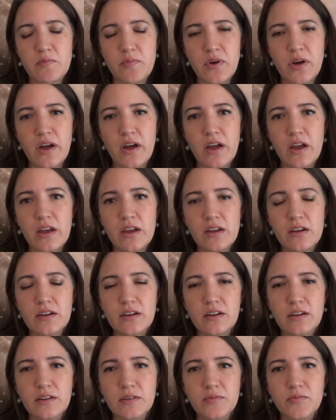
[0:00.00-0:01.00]
by
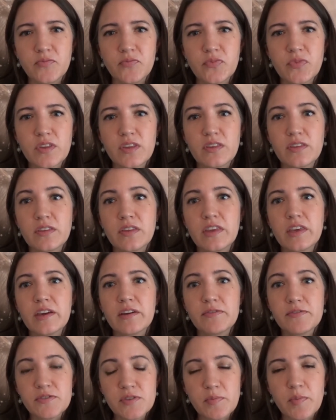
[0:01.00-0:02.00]

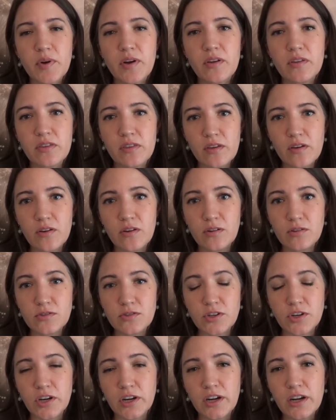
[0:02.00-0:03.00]
gifts upon the
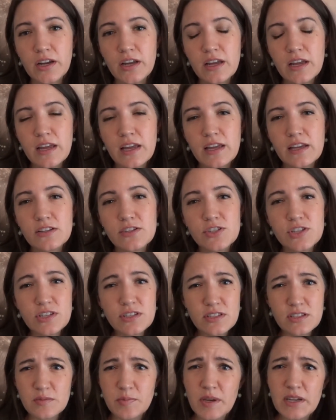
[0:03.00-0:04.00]
altar, and
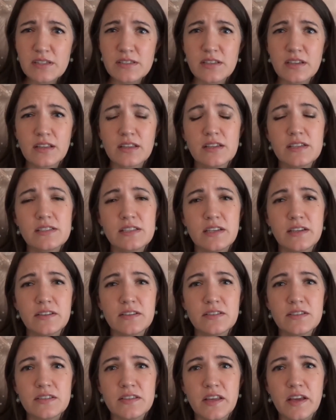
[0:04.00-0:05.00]
Jesus basically
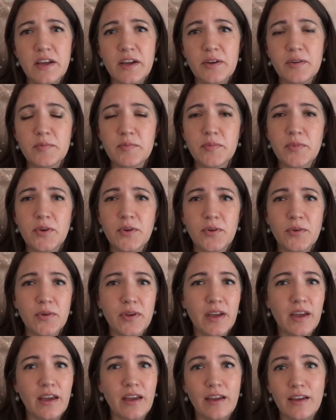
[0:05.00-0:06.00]
tells them,
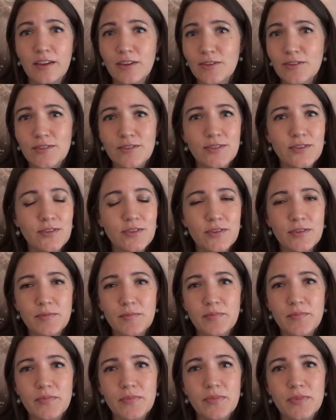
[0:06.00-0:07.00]
okay,
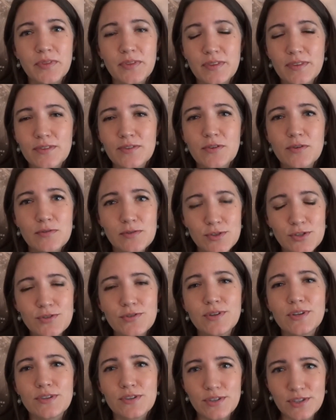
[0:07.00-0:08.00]
don't you
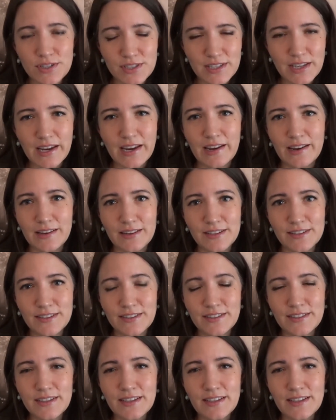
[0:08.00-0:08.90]
understand